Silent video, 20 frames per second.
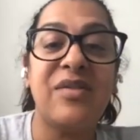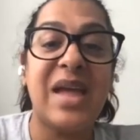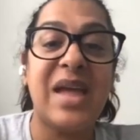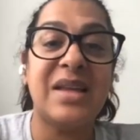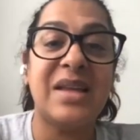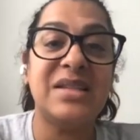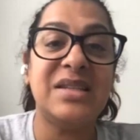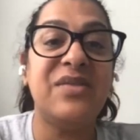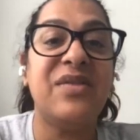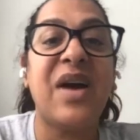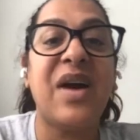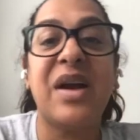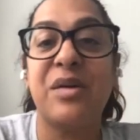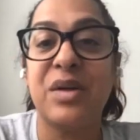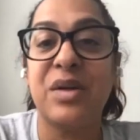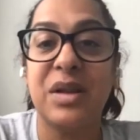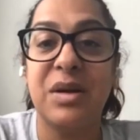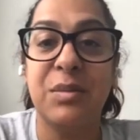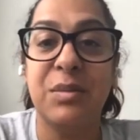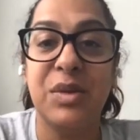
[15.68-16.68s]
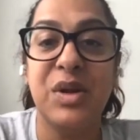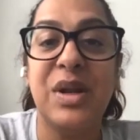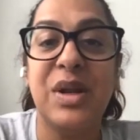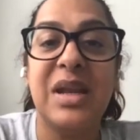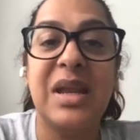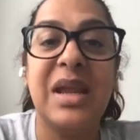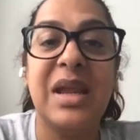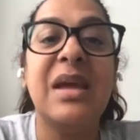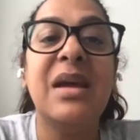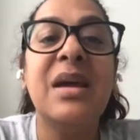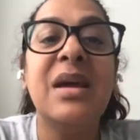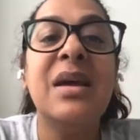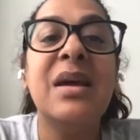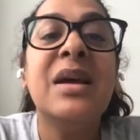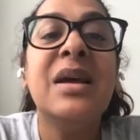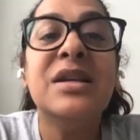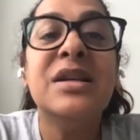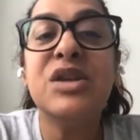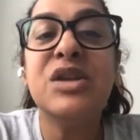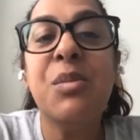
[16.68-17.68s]
of antiviral immunity.
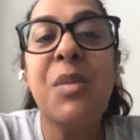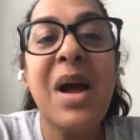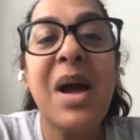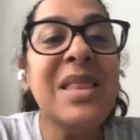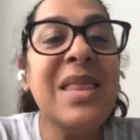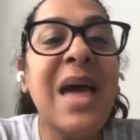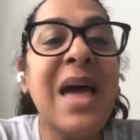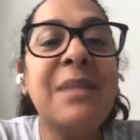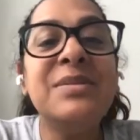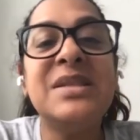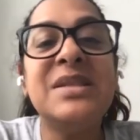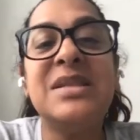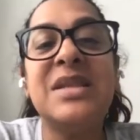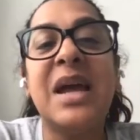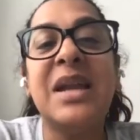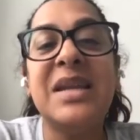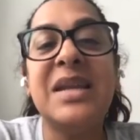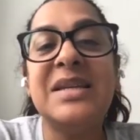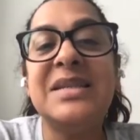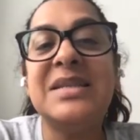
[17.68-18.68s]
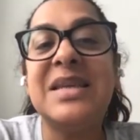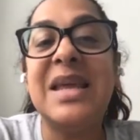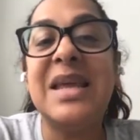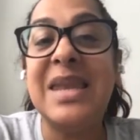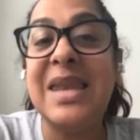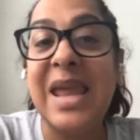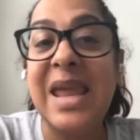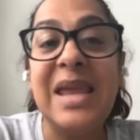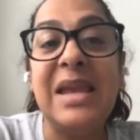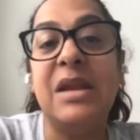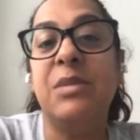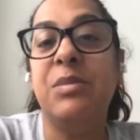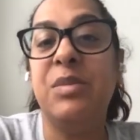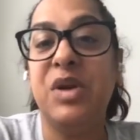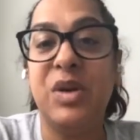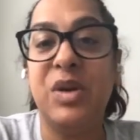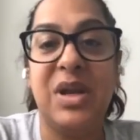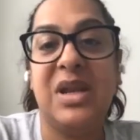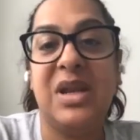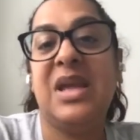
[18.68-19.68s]
So my lab studies innate
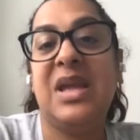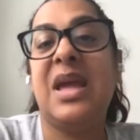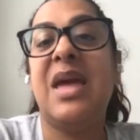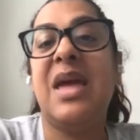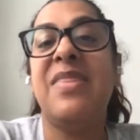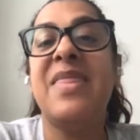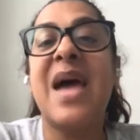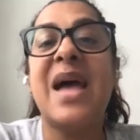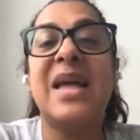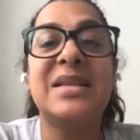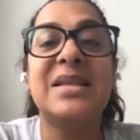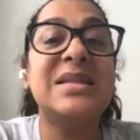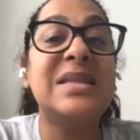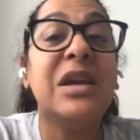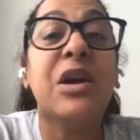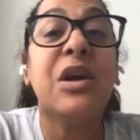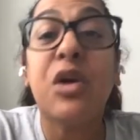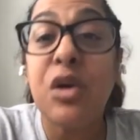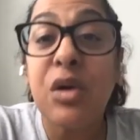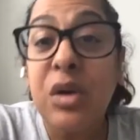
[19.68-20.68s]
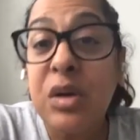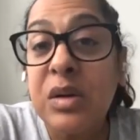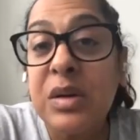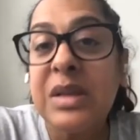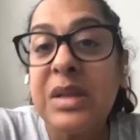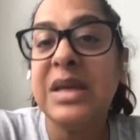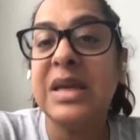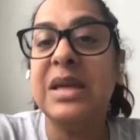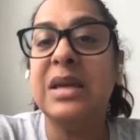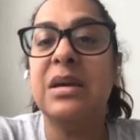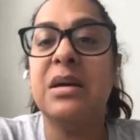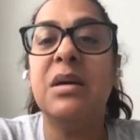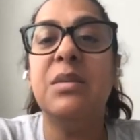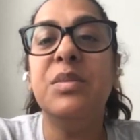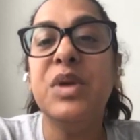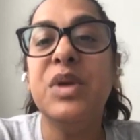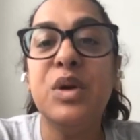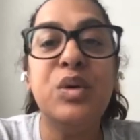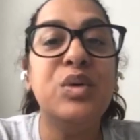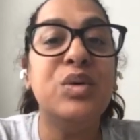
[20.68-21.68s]
immunity, and that's the early
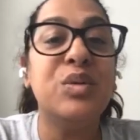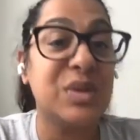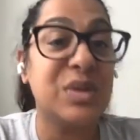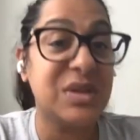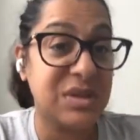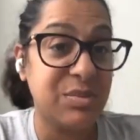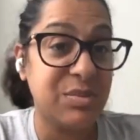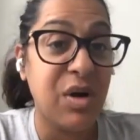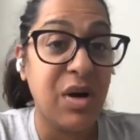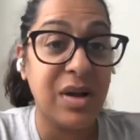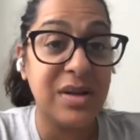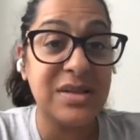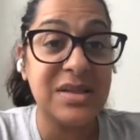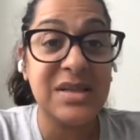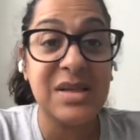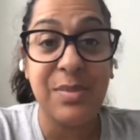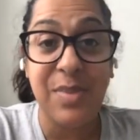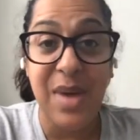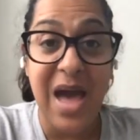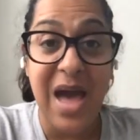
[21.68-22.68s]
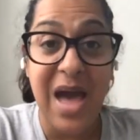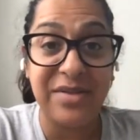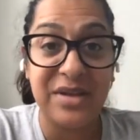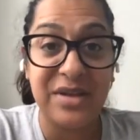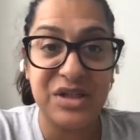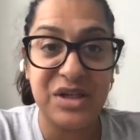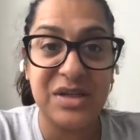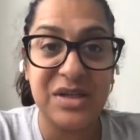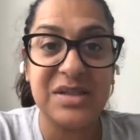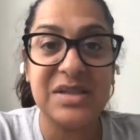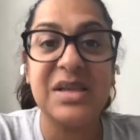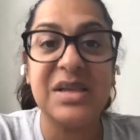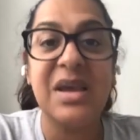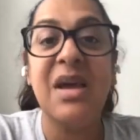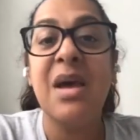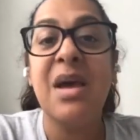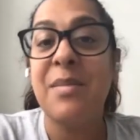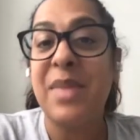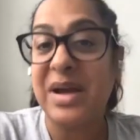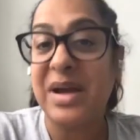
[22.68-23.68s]
immune response to pathogens,
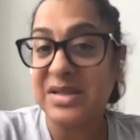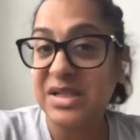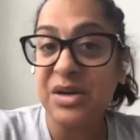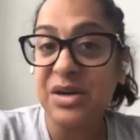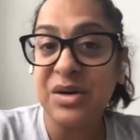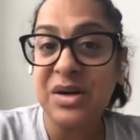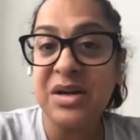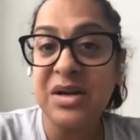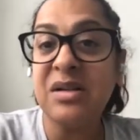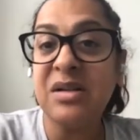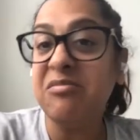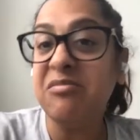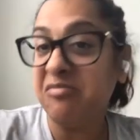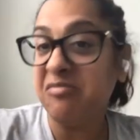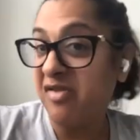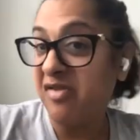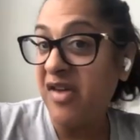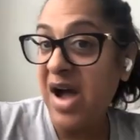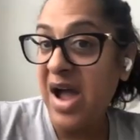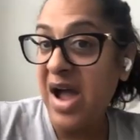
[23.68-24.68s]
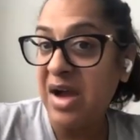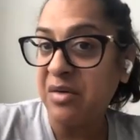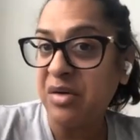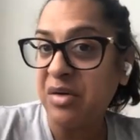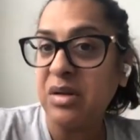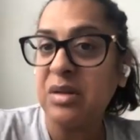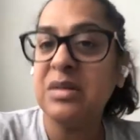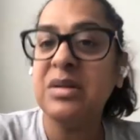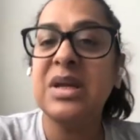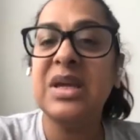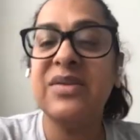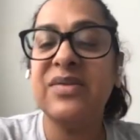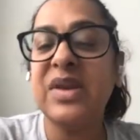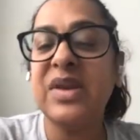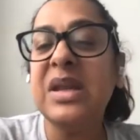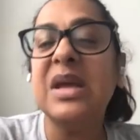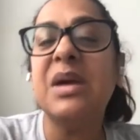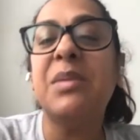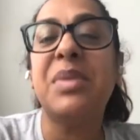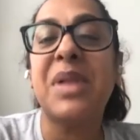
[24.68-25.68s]
bacterial, viral,
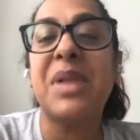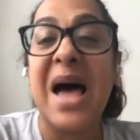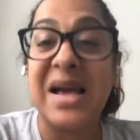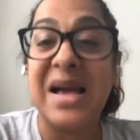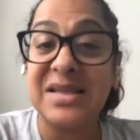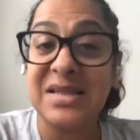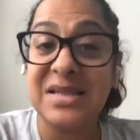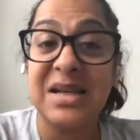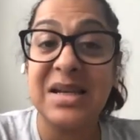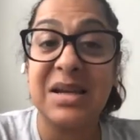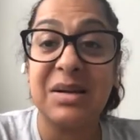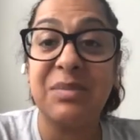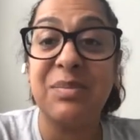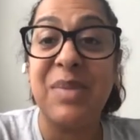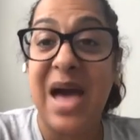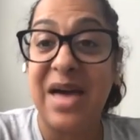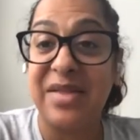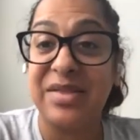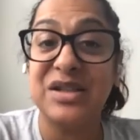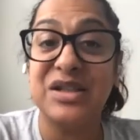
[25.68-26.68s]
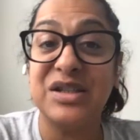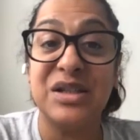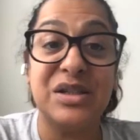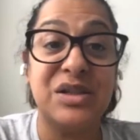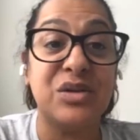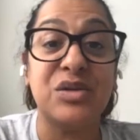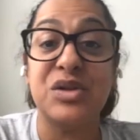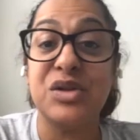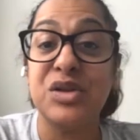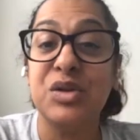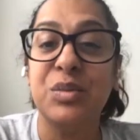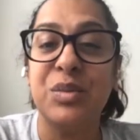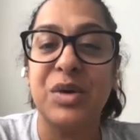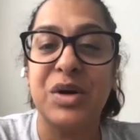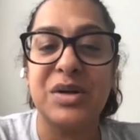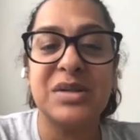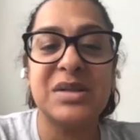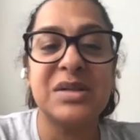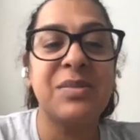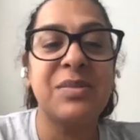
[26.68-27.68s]
even neoplastic pathogens or
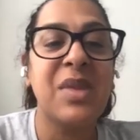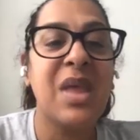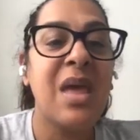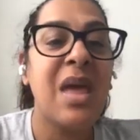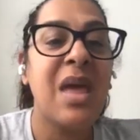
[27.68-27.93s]
tumors.